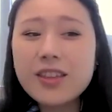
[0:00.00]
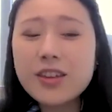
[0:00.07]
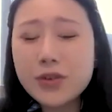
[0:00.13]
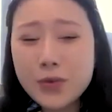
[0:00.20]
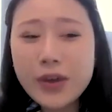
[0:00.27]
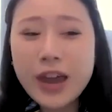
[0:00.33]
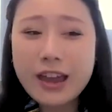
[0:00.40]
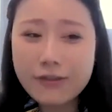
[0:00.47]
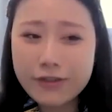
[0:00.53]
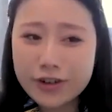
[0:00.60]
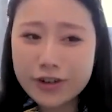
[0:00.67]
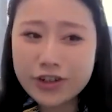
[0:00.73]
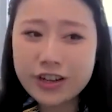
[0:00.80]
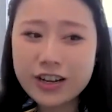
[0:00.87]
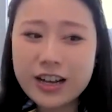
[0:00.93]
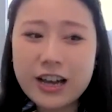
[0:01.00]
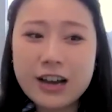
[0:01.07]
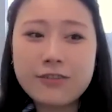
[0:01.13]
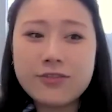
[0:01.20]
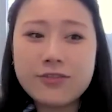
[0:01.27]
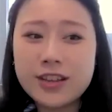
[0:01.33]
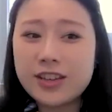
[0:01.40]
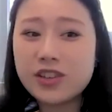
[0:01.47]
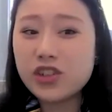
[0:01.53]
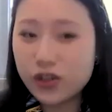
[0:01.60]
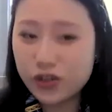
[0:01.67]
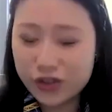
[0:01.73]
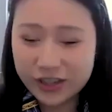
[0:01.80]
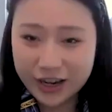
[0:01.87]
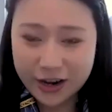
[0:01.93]
The UK version of the
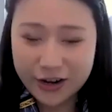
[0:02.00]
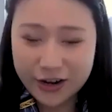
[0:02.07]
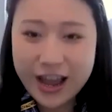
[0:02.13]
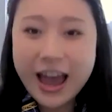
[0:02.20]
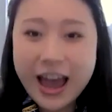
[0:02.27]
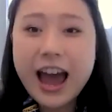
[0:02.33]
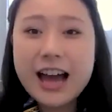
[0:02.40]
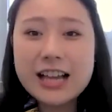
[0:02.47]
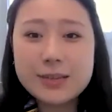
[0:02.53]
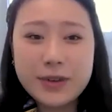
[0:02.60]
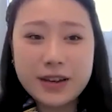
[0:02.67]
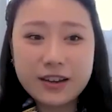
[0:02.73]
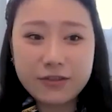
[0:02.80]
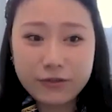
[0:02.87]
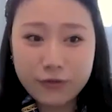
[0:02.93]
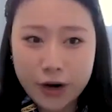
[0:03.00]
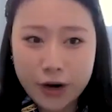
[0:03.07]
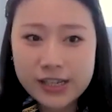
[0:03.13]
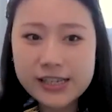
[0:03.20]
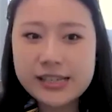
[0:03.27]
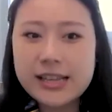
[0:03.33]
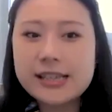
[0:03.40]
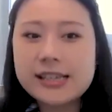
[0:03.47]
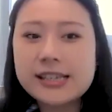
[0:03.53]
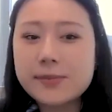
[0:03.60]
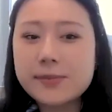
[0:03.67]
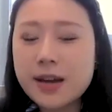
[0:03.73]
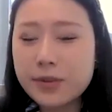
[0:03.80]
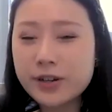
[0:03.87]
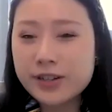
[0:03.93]
Children's Code has been in force since
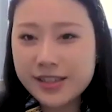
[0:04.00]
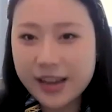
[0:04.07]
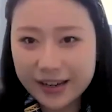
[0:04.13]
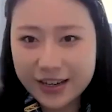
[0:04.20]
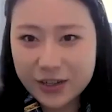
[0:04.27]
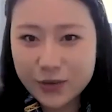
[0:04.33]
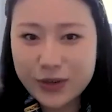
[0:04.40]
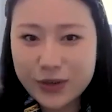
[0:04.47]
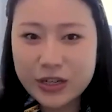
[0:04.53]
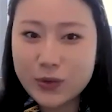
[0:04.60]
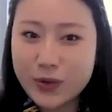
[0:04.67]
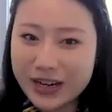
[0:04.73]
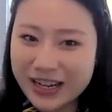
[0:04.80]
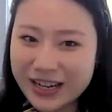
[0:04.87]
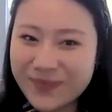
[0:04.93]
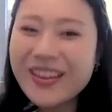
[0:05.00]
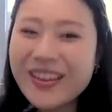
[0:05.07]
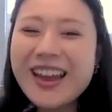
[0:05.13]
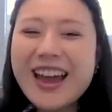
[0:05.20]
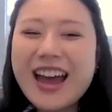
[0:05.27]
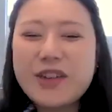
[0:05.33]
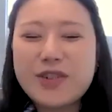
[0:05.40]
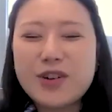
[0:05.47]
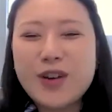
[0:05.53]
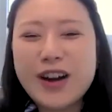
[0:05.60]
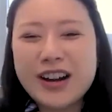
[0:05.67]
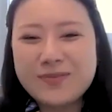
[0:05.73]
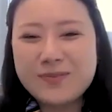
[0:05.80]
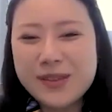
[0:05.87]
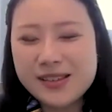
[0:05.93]
September 2nd, 2020, and
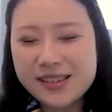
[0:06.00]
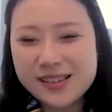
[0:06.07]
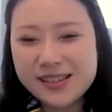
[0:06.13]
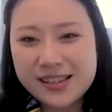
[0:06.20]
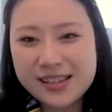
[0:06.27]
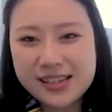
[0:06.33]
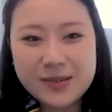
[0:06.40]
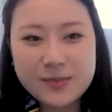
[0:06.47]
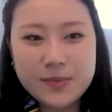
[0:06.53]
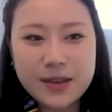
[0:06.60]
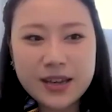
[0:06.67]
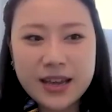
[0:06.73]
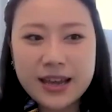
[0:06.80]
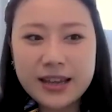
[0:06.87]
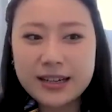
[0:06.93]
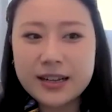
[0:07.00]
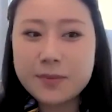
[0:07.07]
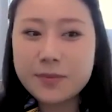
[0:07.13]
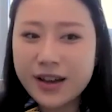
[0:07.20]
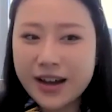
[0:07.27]
required businesses to be in